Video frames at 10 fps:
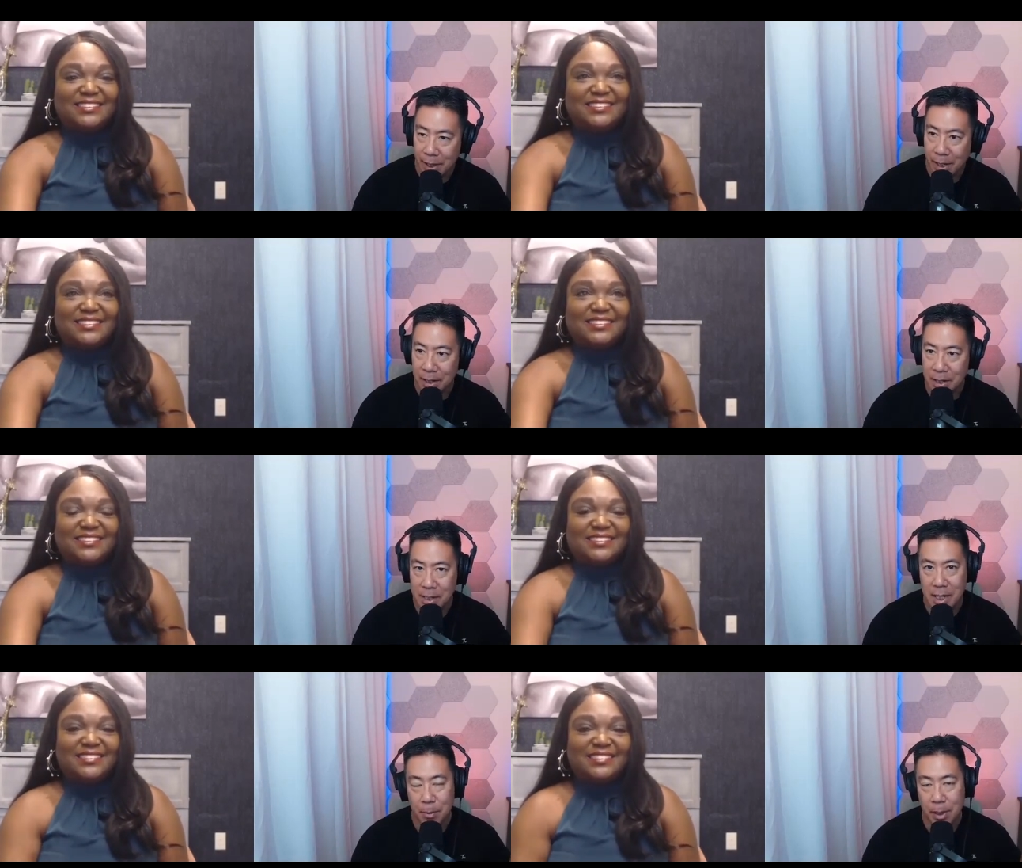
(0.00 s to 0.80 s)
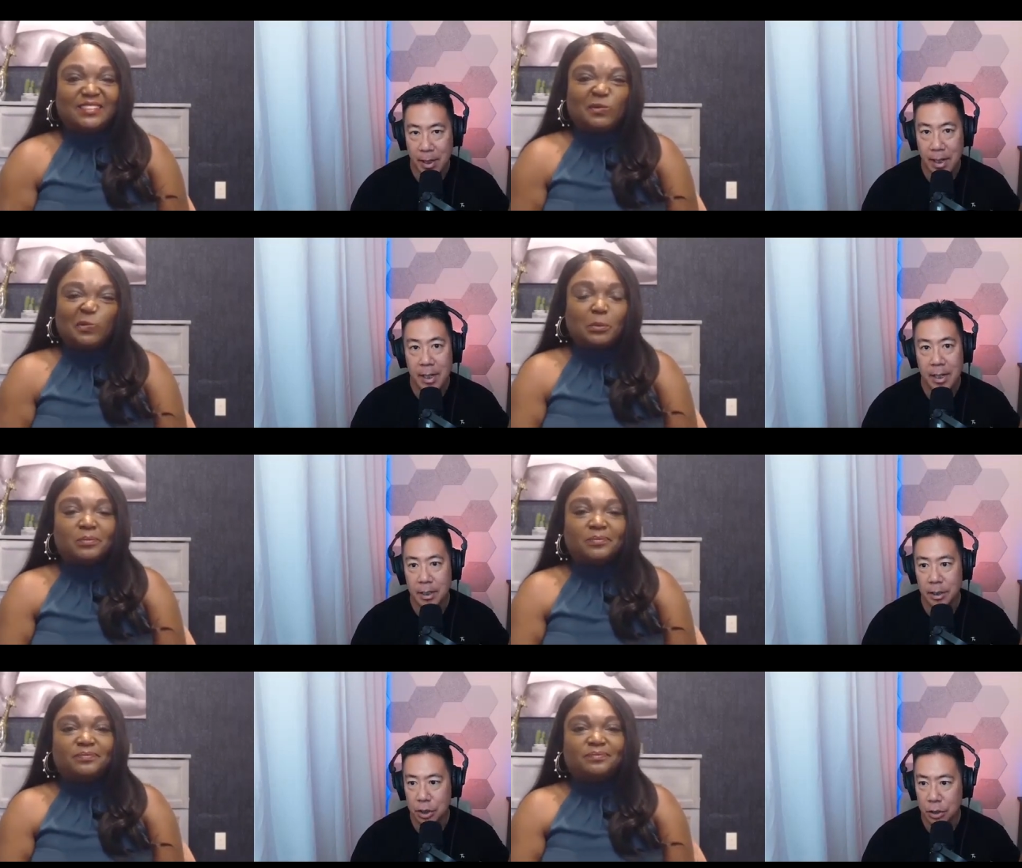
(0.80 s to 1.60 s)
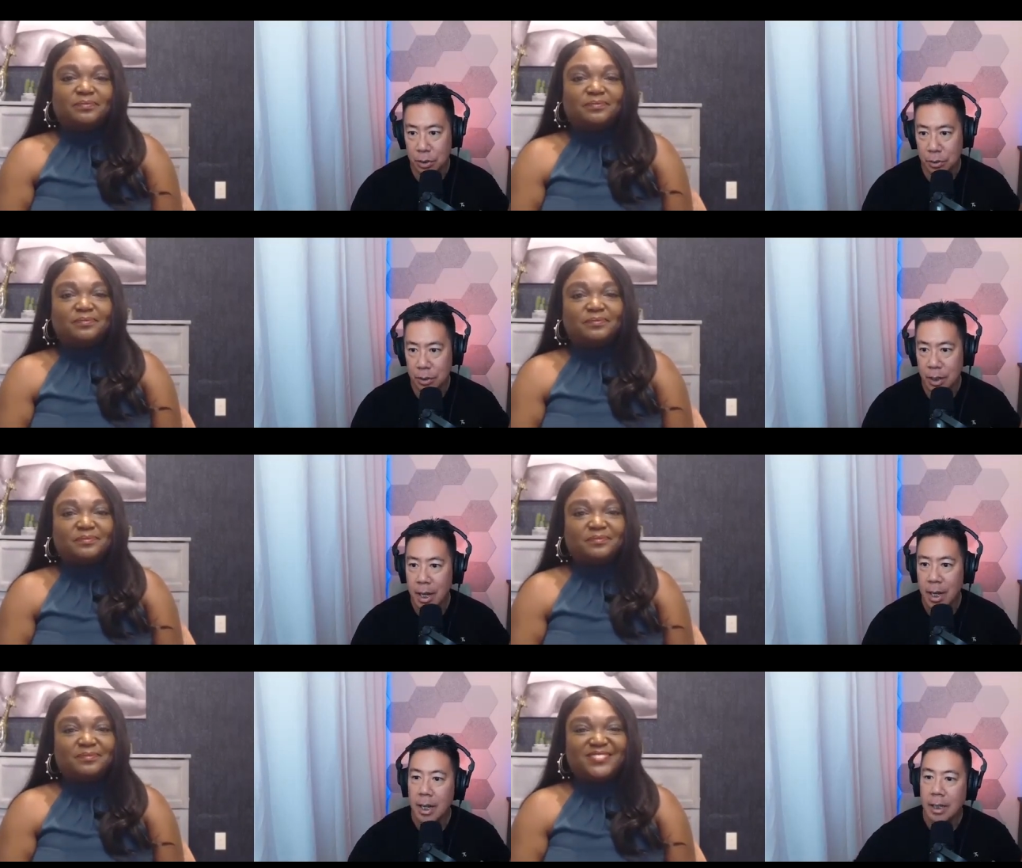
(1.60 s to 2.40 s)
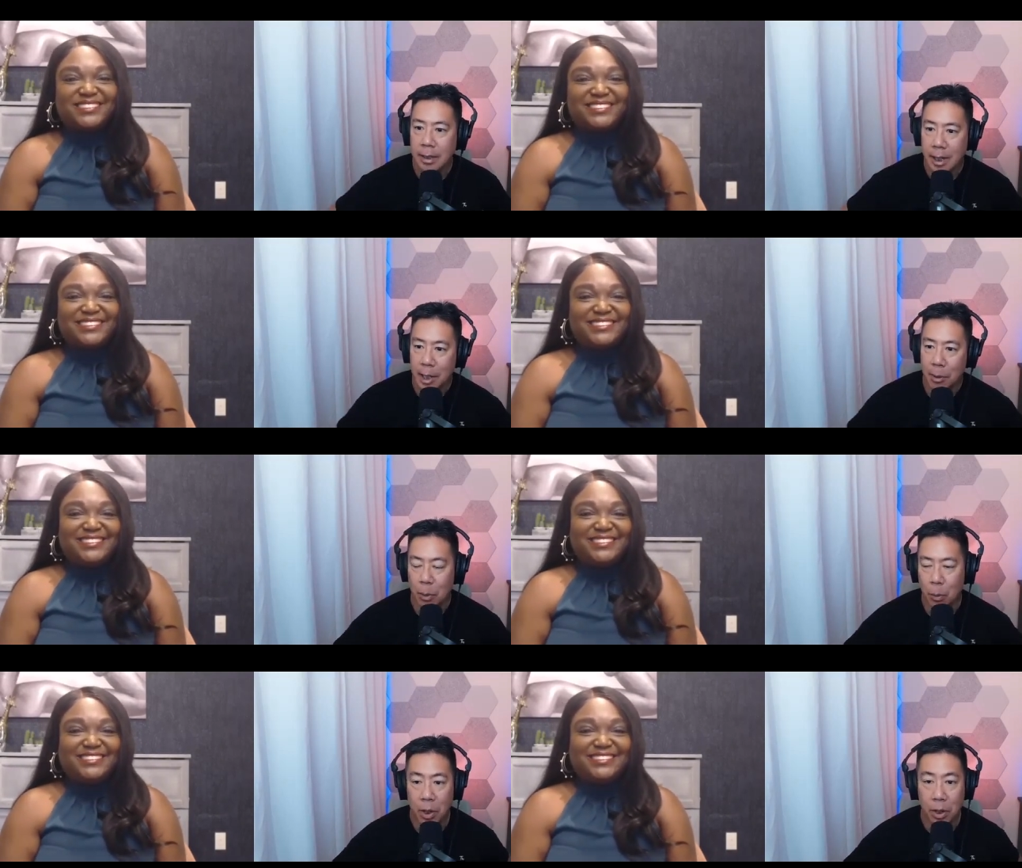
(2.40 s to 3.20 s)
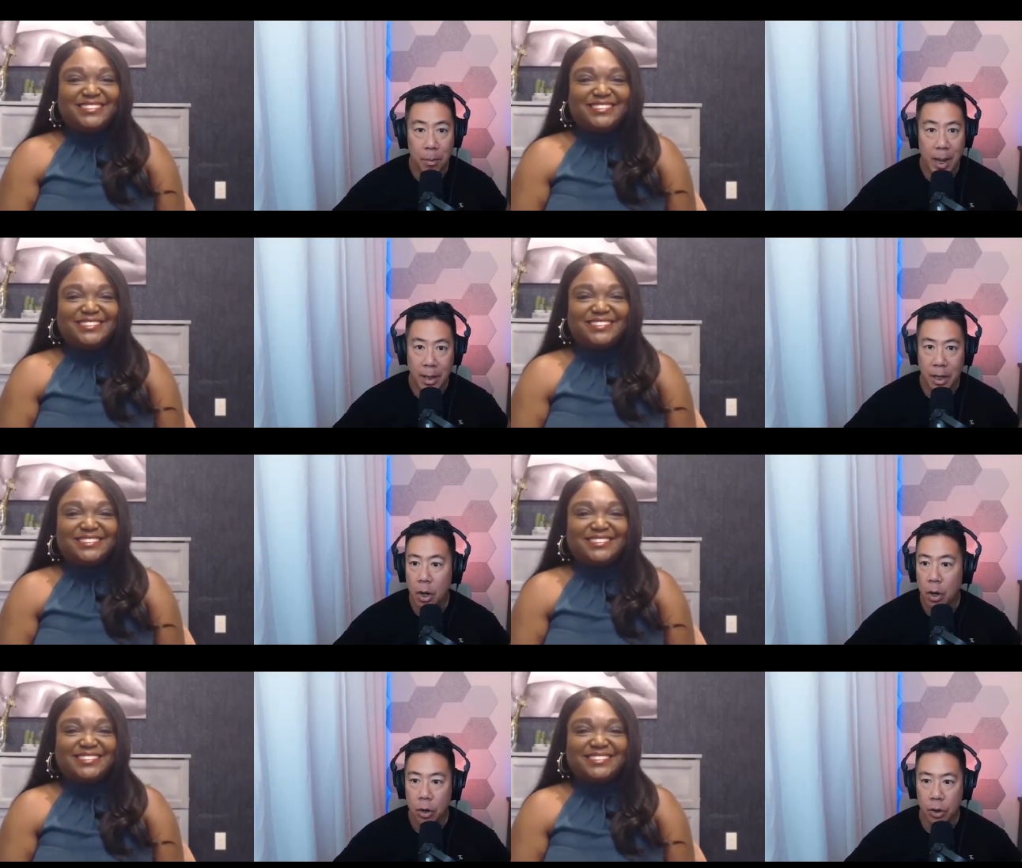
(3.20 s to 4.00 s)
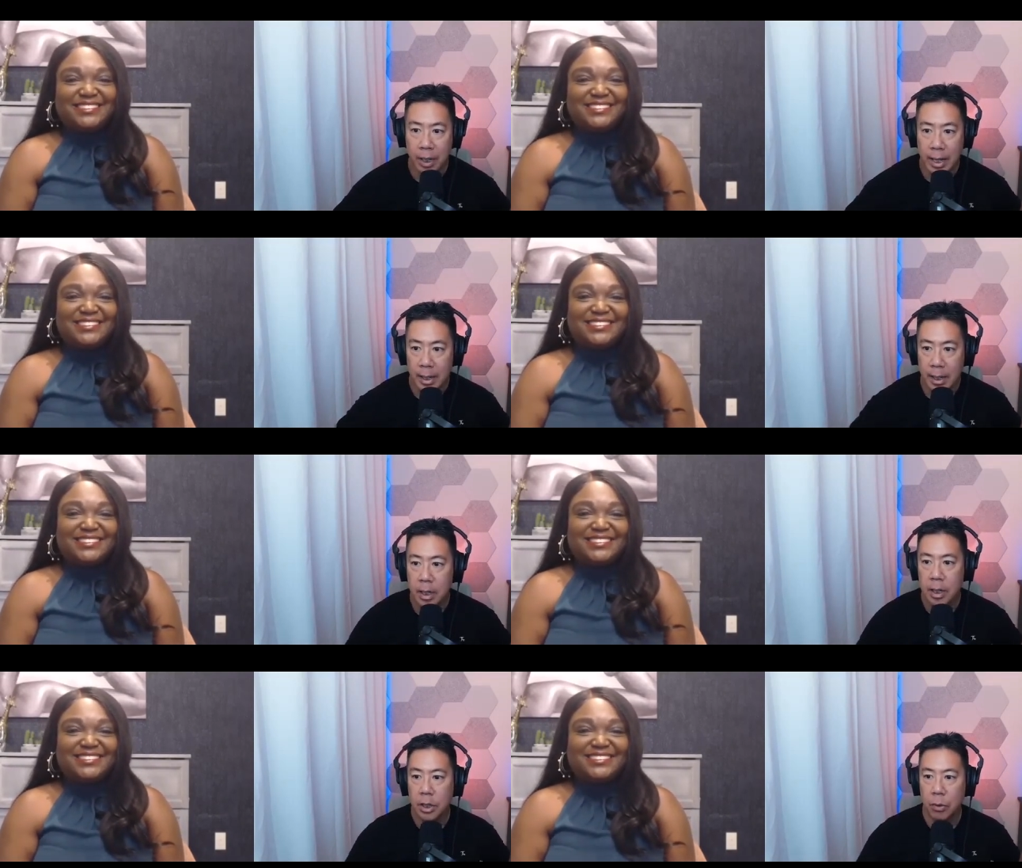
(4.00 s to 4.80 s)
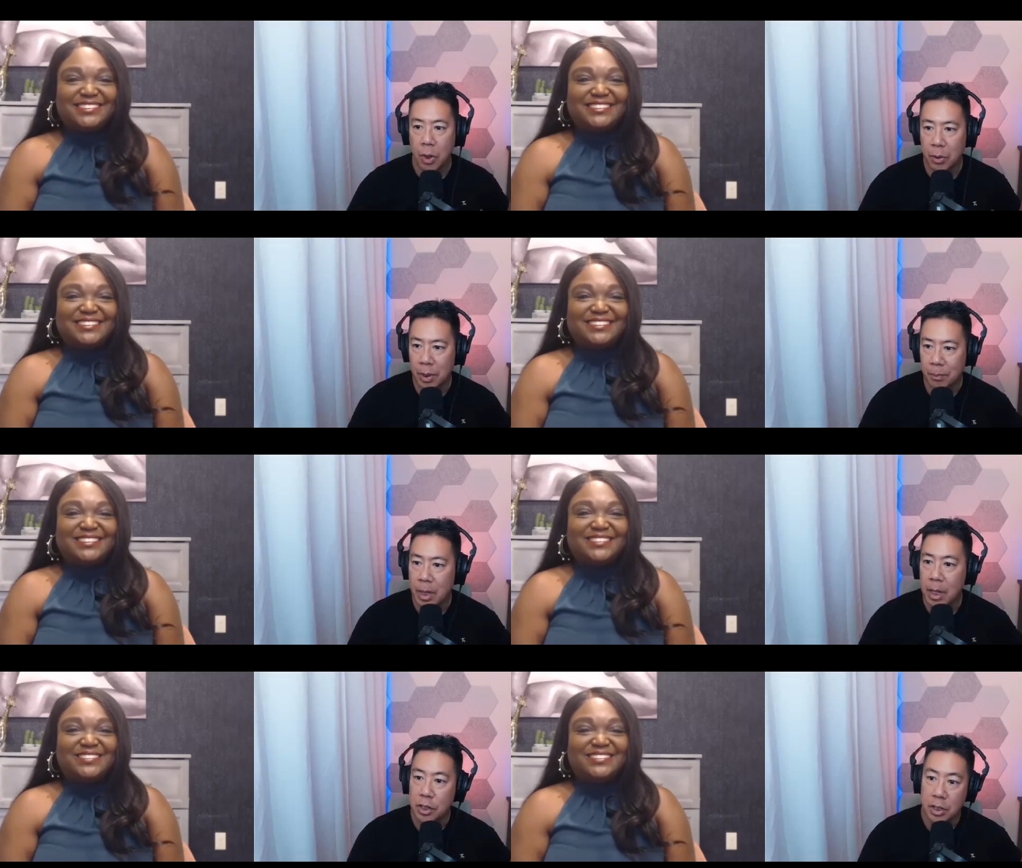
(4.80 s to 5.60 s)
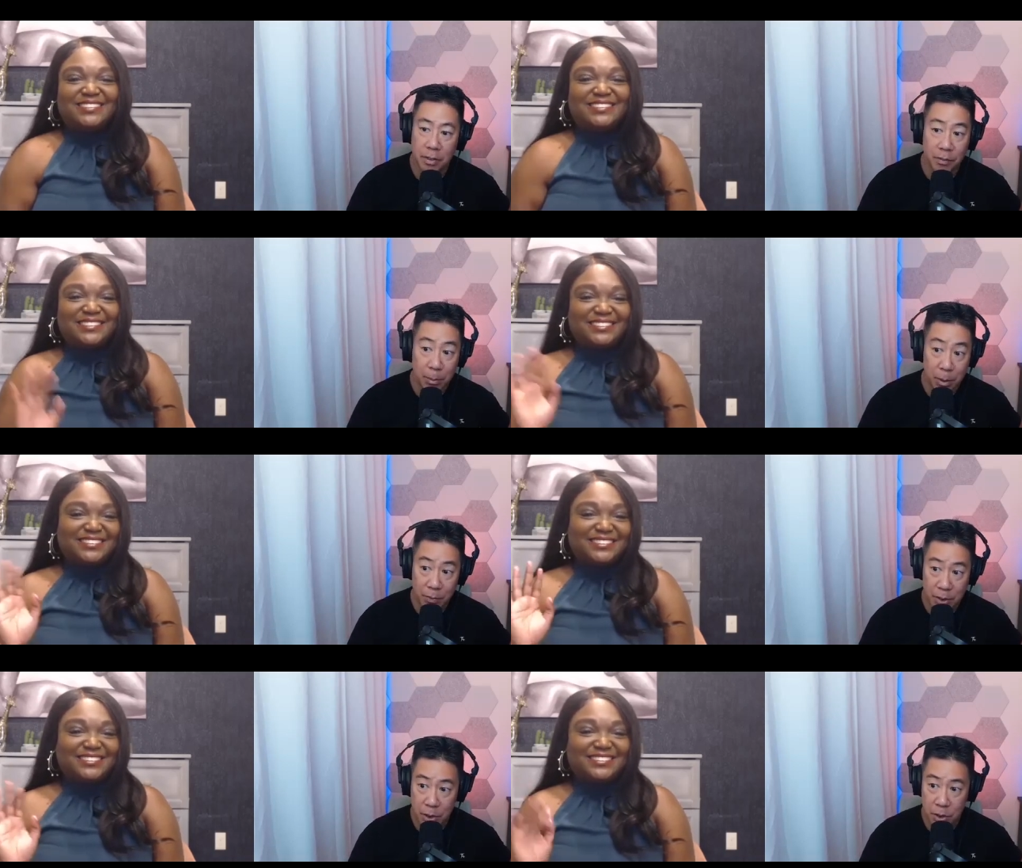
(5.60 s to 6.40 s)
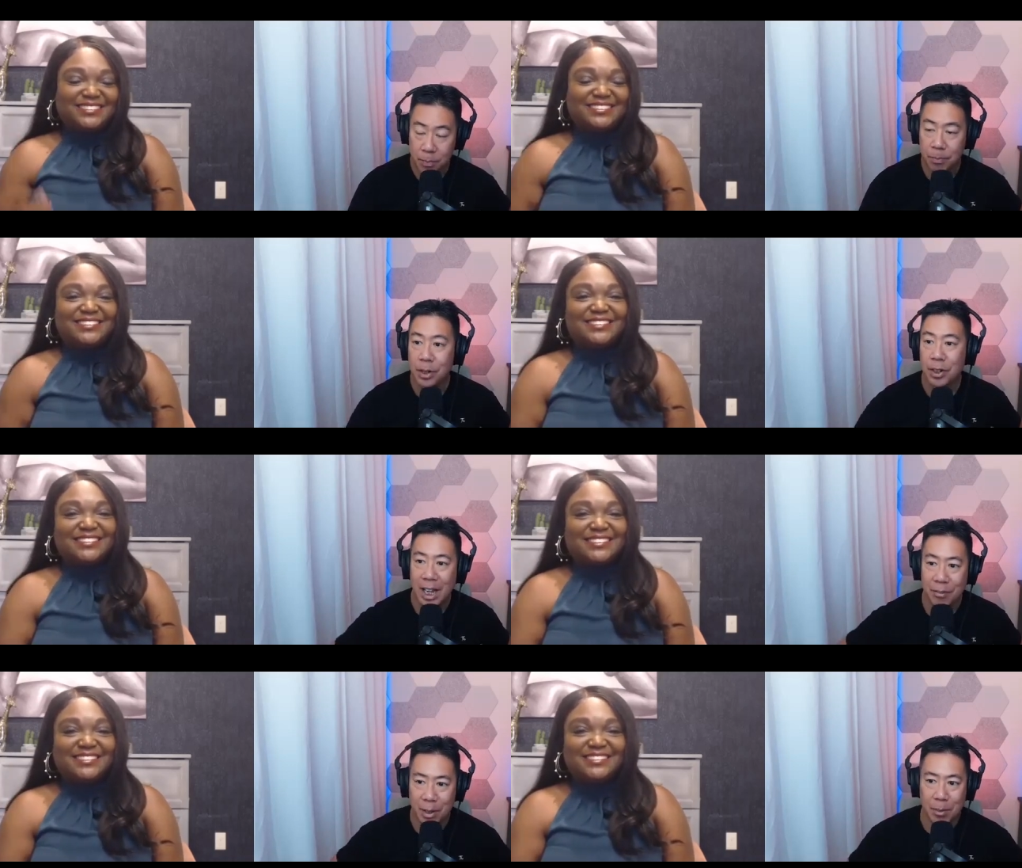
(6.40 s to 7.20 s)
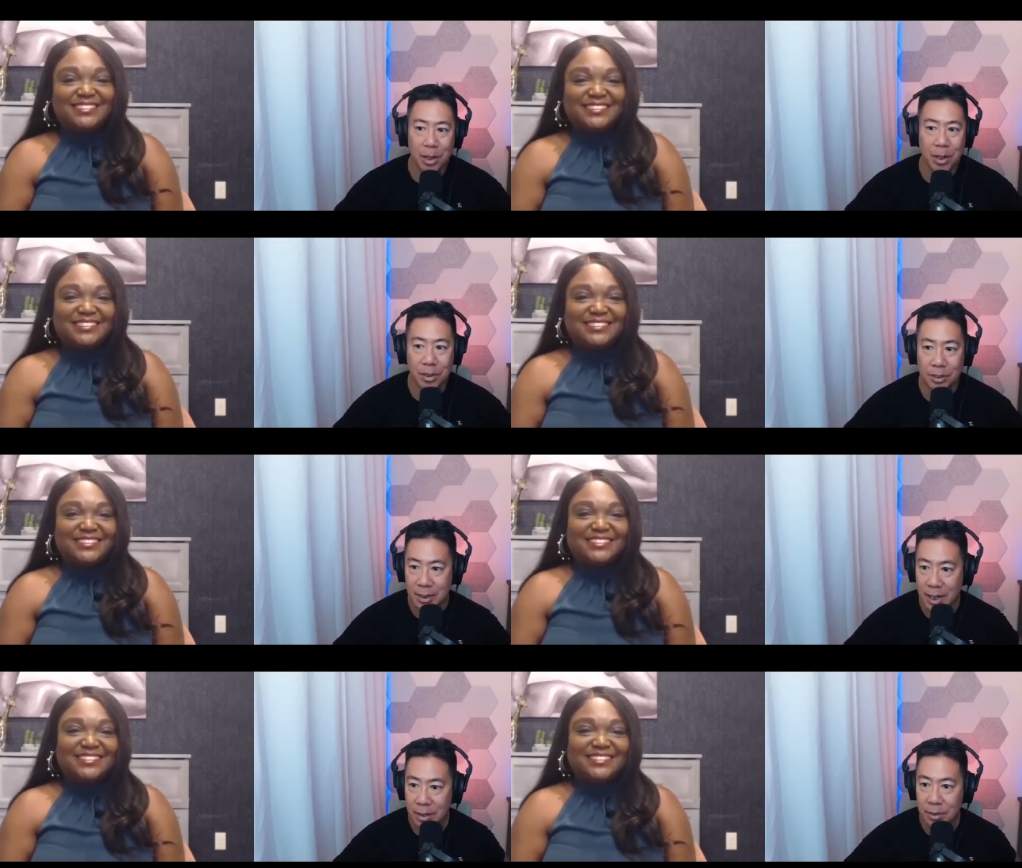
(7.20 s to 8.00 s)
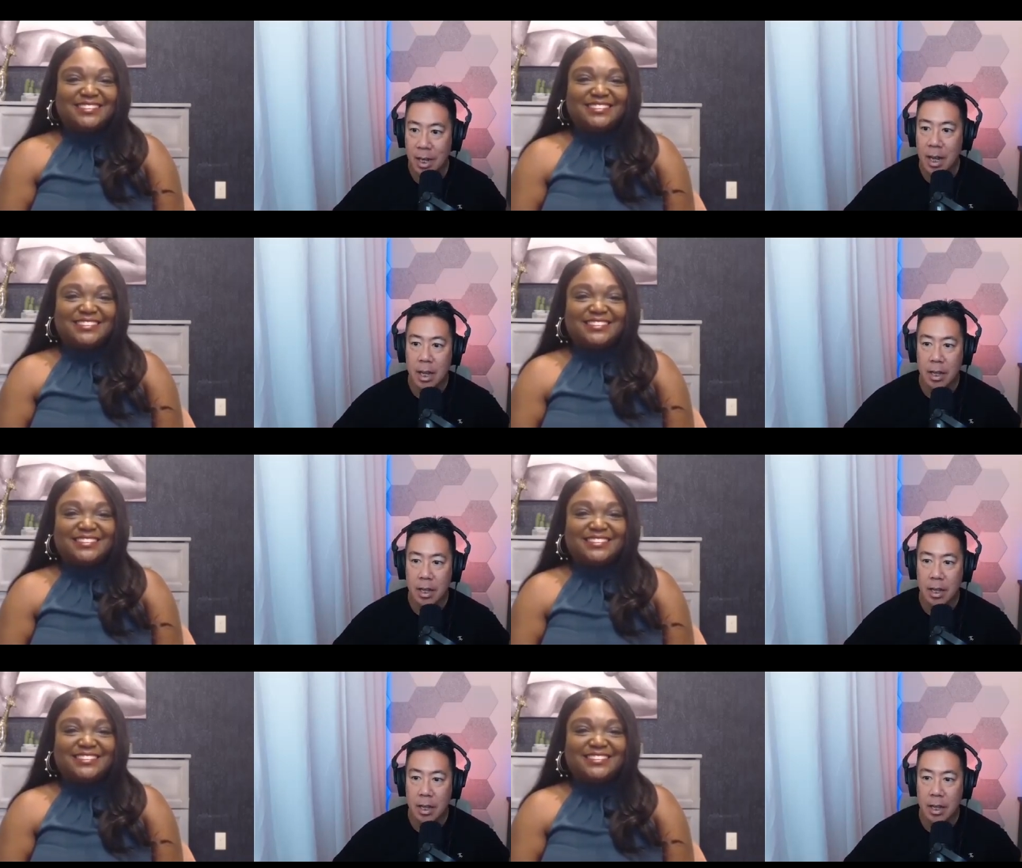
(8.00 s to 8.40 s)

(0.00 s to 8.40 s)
Speaker 1: by clicking on the CME link in the show notes. Today, we welcome back Erkeda DeRouen. She's a family physician. Her KevinMD article is titled,